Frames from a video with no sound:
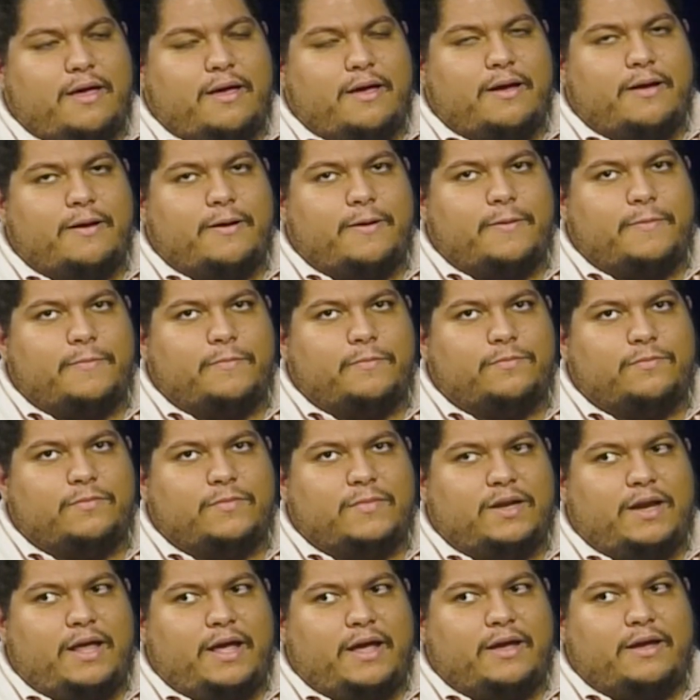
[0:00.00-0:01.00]
um,
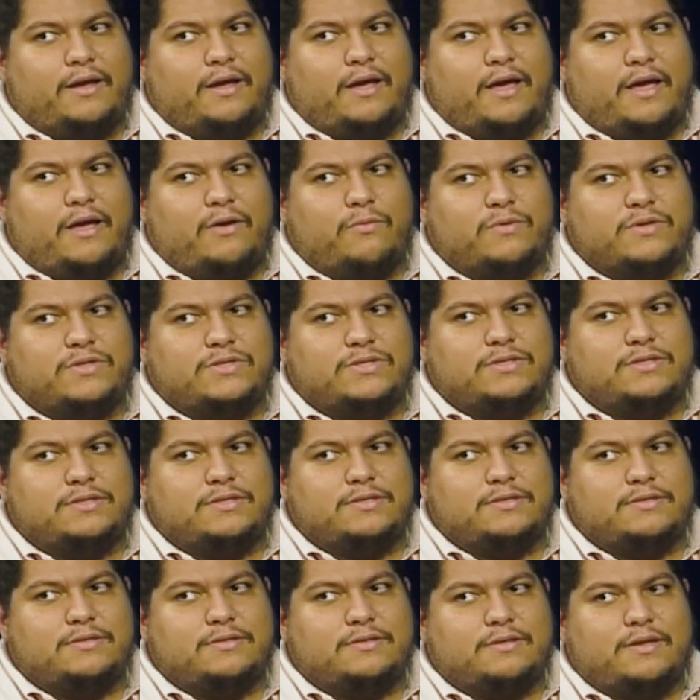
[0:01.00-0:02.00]
like I
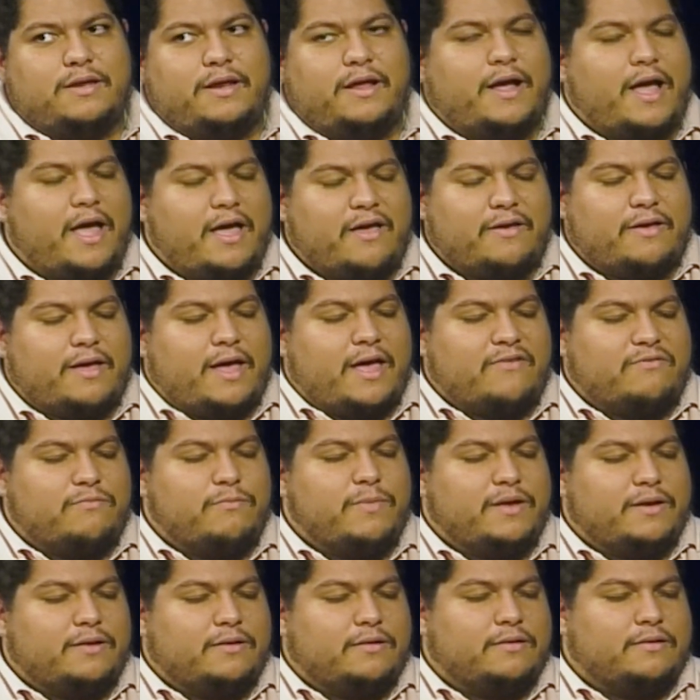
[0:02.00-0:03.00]
was, I, I've
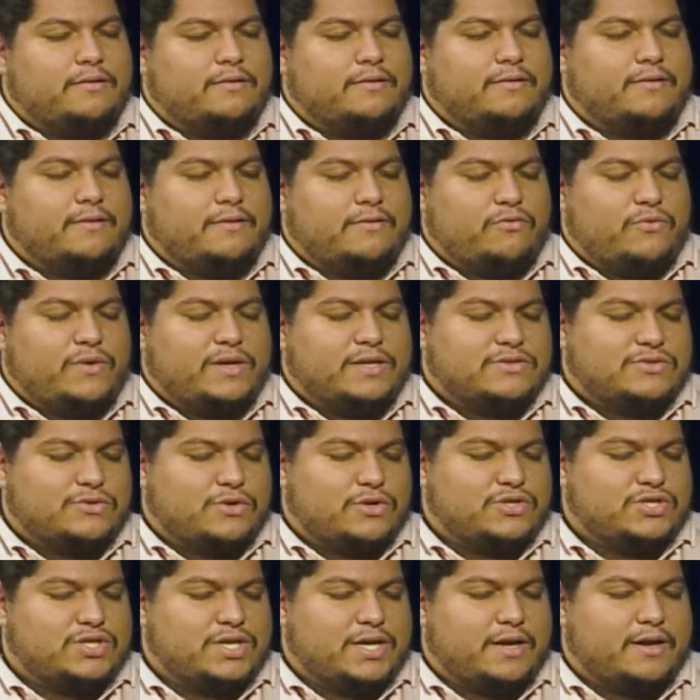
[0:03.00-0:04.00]
been
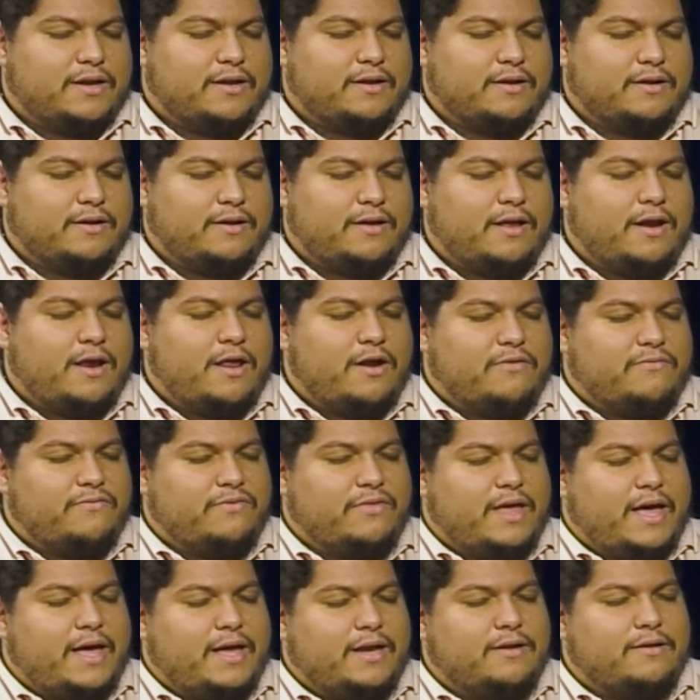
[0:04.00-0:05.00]
researching a lot of
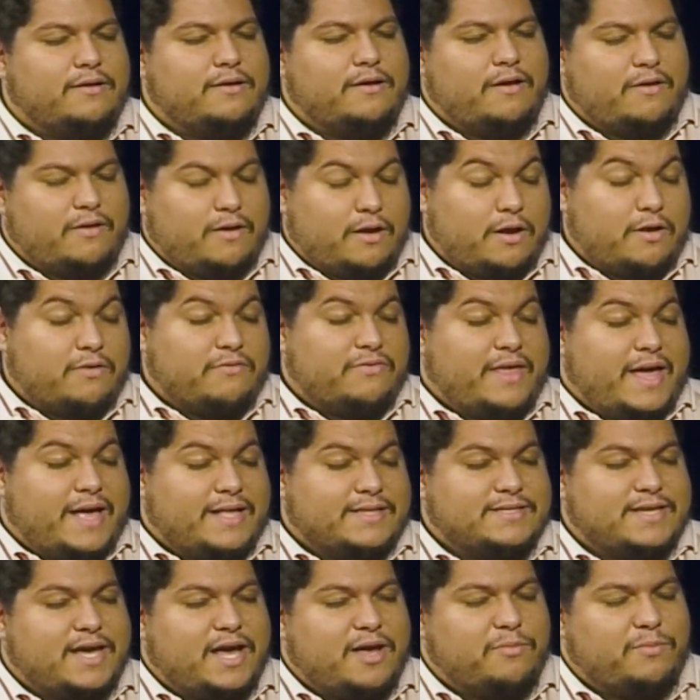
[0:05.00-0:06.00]
that, a lot of
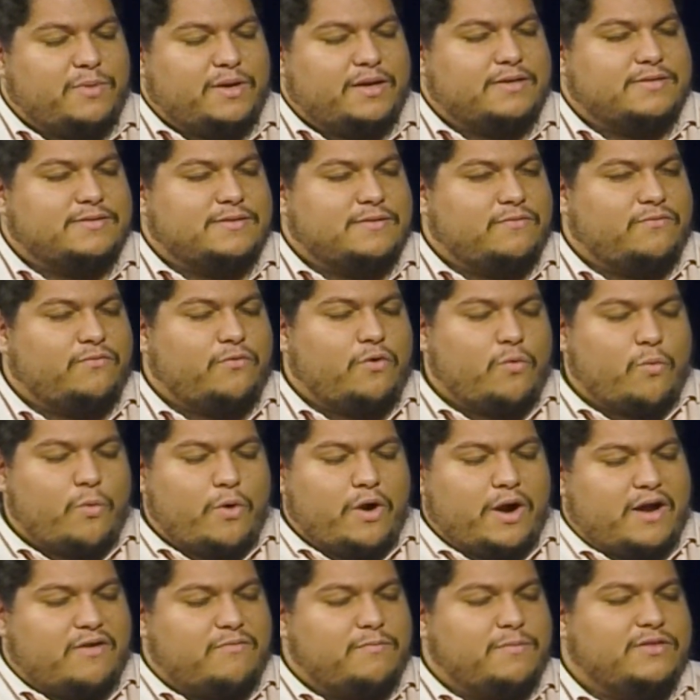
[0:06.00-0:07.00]
that time because for
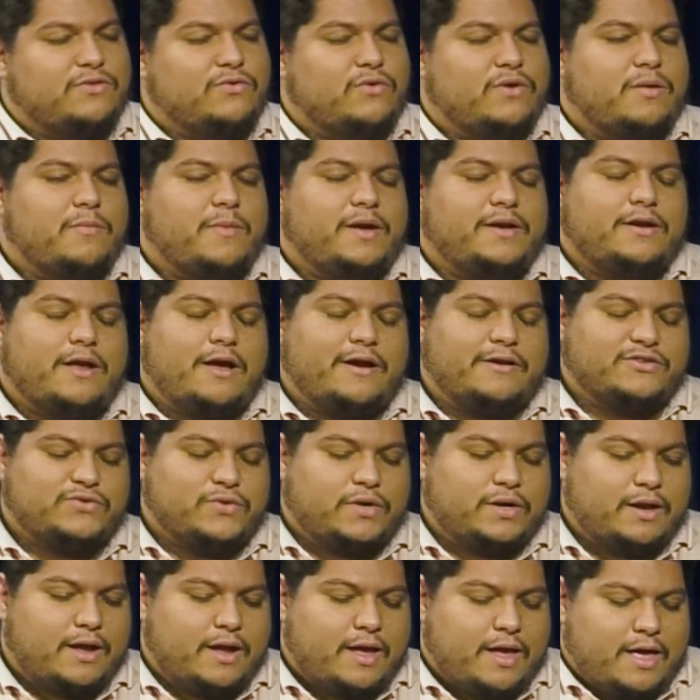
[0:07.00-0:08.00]
work I've been doing my
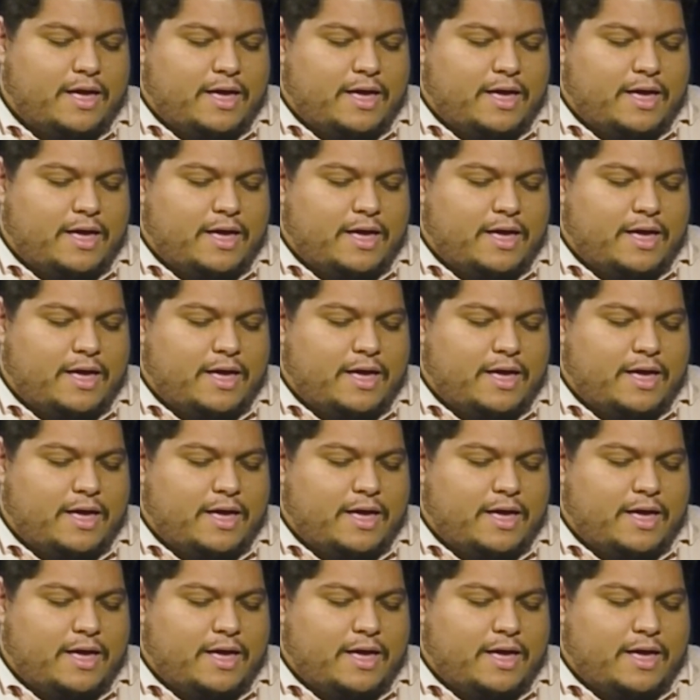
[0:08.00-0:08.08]
doctorate,